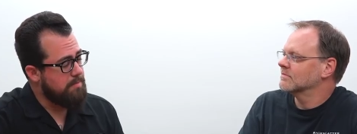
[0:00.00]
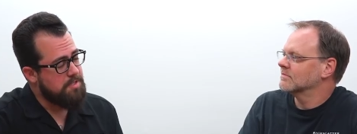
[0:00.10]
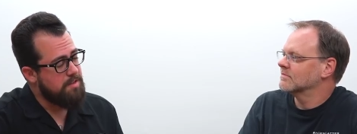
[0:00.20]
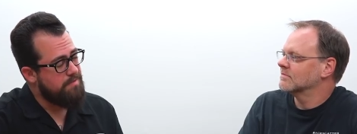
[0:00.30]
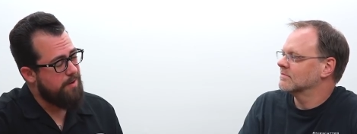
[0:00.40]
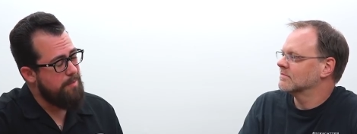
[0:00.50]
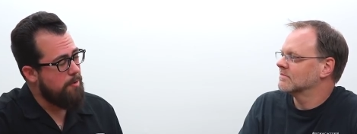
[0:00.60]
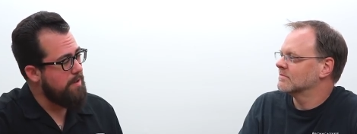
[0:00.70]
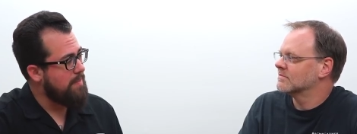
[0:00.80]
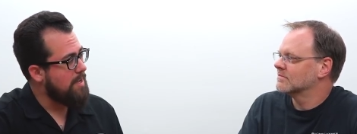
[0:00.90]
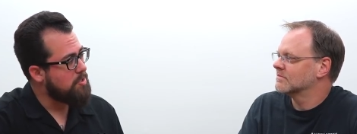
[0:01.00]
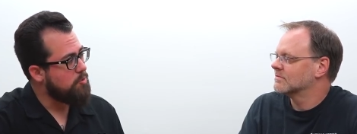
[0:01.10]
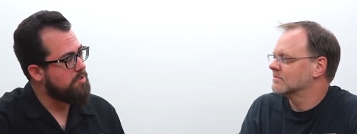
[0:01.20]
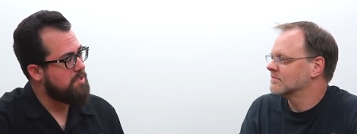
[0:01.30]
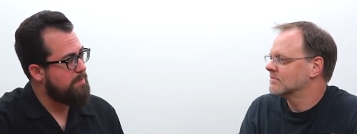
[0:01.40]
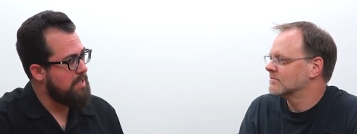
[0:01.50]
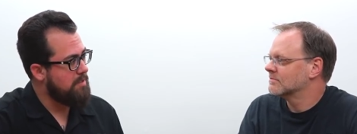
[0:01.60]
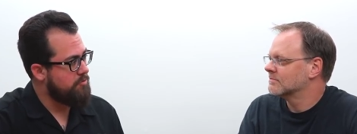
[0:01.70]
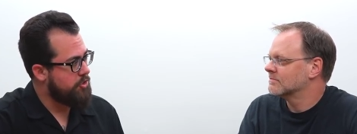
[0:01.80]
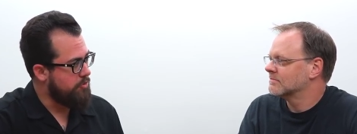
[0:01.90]
Speaker 1: When it comes to the frame rate and the actual
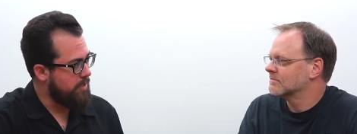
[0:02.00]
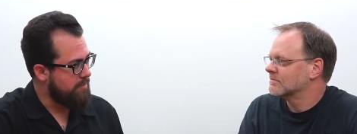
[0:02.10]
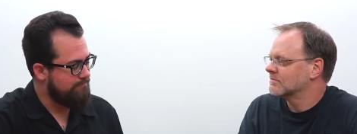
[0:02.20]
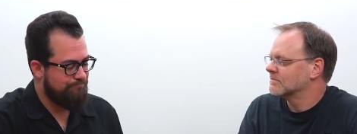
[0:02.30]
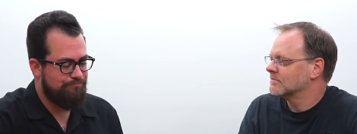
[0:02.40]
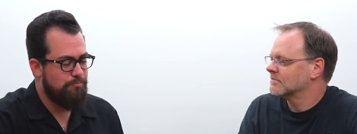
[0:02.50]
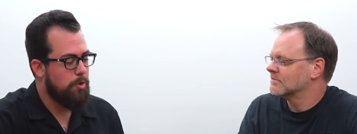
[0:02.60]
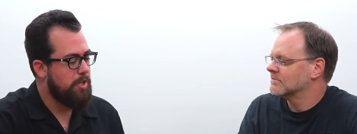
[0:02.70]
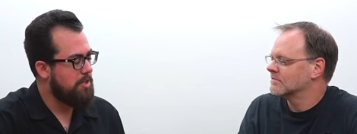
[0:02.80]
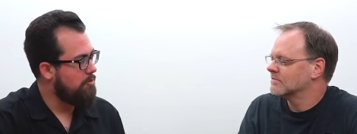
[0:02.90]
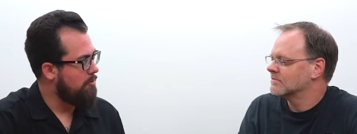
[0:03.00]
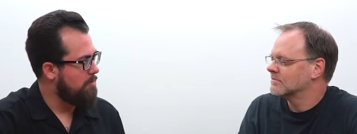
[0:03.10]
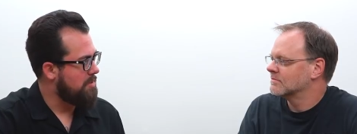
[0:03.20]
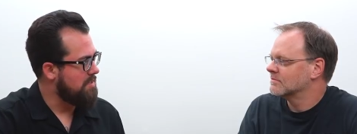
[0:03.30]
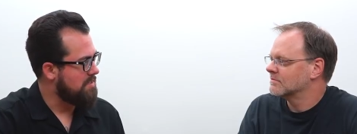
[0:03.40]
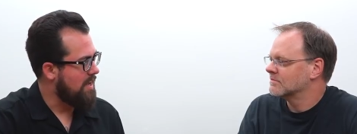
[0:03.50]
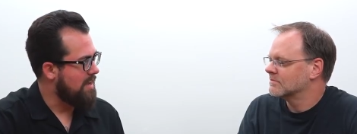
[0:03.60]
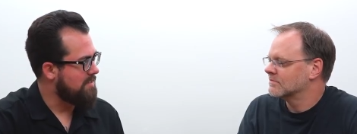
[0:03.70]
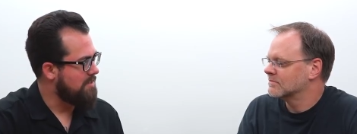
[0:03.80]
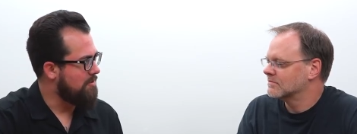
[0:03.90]
speed of shooting, what are you doing with these
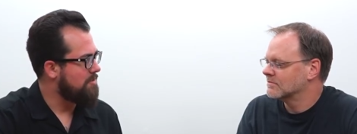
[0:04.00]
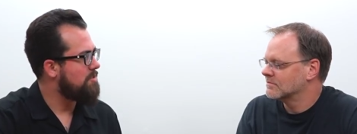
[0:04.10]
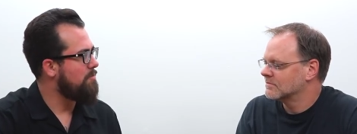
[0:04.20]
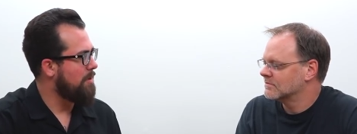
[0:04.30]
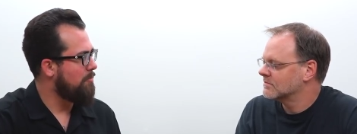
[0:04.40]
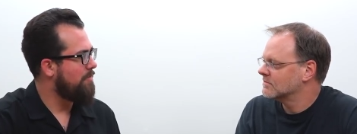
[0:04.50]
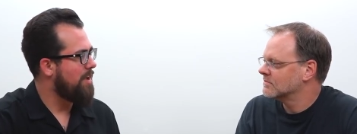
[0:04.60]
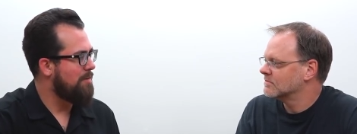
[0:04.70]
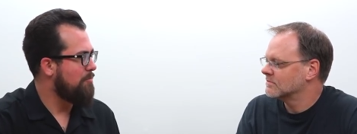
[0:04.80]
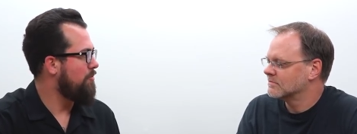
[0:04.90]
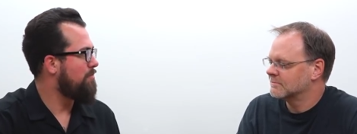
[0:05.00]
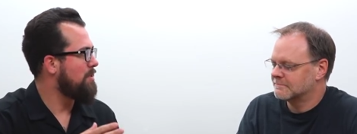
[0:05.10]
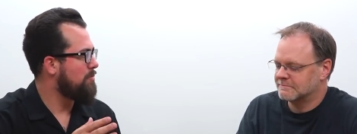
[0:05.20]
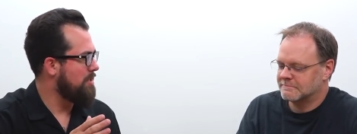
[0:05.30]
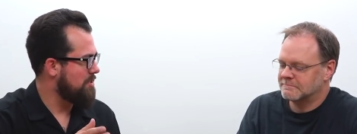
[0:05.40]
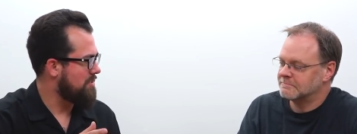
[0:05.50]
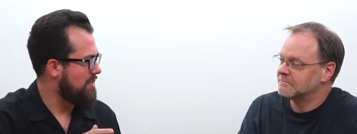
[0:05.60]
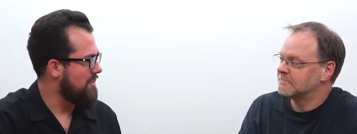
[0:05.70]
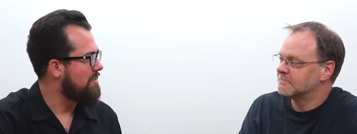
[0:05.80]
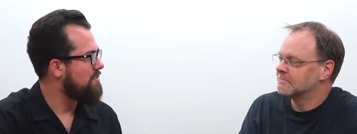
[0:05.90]
guys? You know, assuming we've kind of moved between
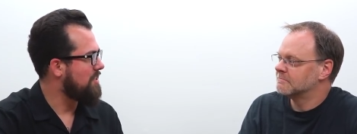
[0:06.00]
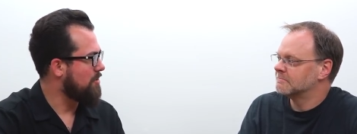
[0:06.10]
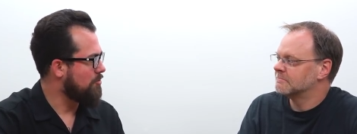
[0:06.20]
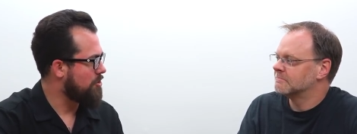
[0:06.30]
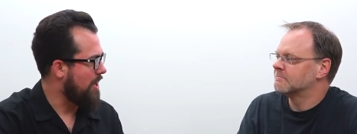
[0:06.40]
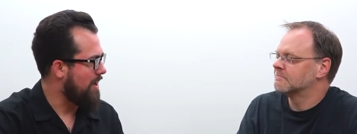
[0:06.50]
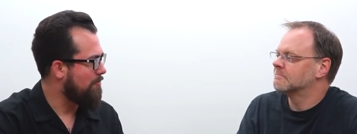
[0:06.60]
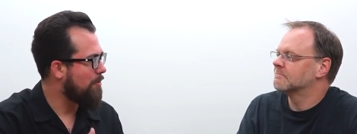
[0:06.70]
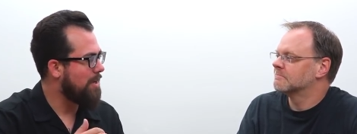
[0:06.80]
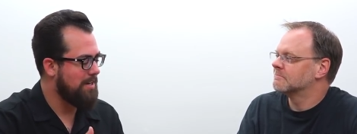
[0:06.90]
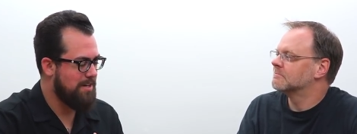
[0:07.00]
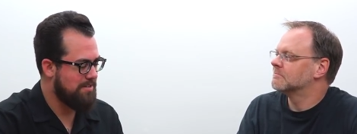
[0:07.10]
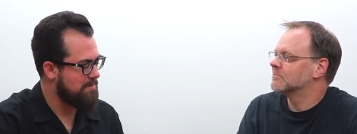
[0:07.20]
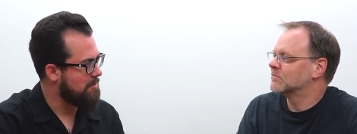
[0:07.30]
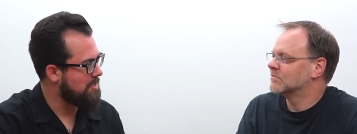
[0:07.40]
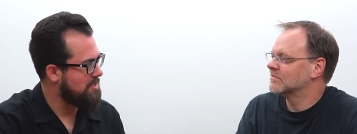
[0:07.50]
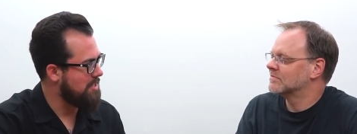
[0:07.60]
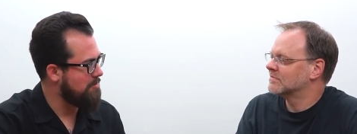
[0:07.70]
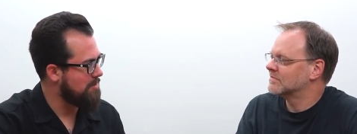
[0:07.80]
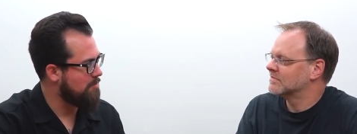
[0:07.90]
just the single shot, we're getting into some
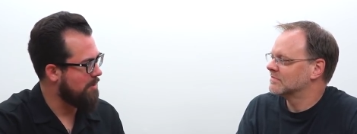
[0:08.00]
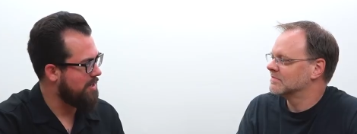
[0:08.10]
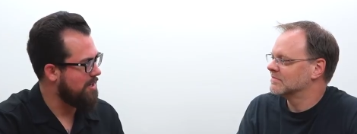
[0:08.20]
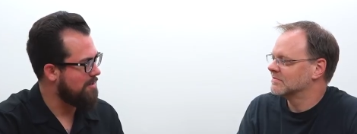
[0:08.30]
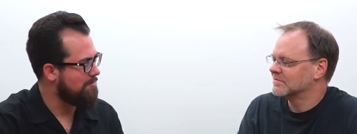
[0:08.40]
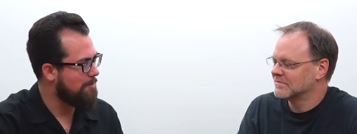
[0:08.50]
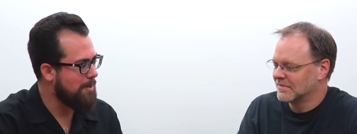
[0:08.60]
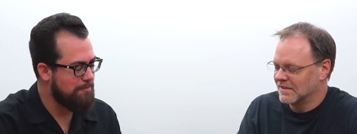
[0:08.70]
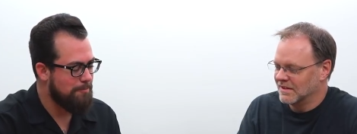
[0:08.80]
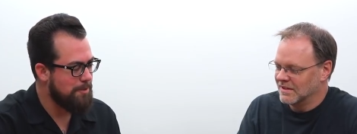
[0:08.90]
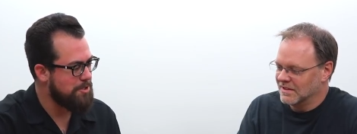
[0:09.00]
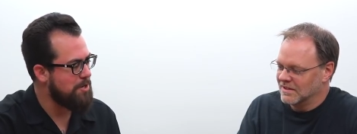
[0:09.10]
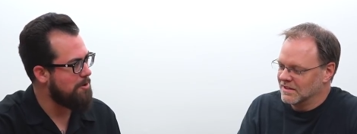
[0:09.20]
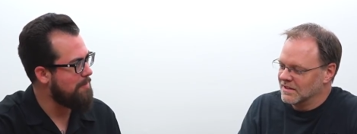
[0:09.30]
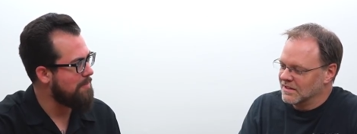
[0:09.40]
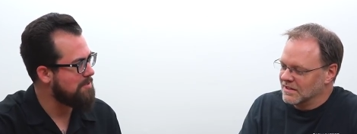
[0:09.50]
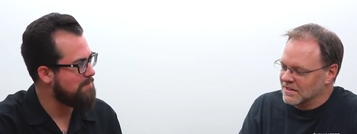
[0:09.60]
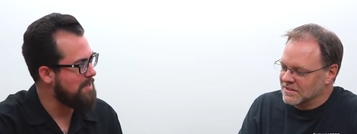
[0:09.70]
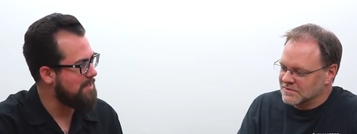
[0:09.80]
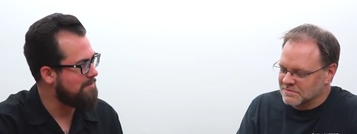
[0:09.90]
continuous work here. What what'd you note
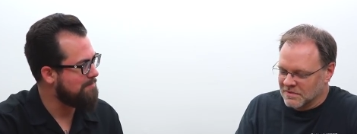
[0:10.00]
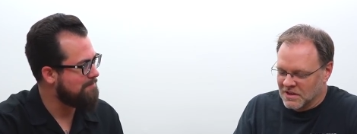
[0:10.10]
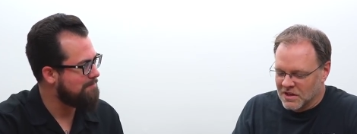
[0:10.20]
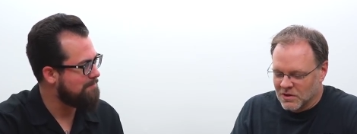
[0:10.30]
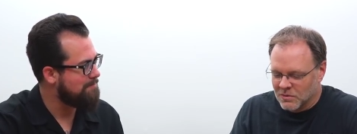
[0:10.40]
about the speed?